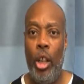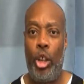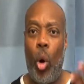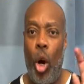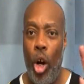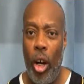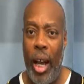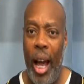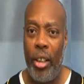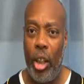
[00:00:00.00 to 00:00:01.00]
So her
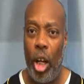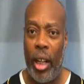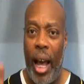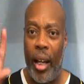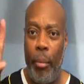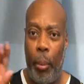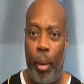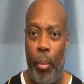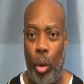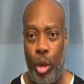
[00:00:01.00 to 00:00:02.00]
conduct got him a
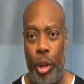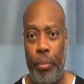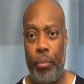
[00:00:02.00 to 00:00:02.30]
promotion.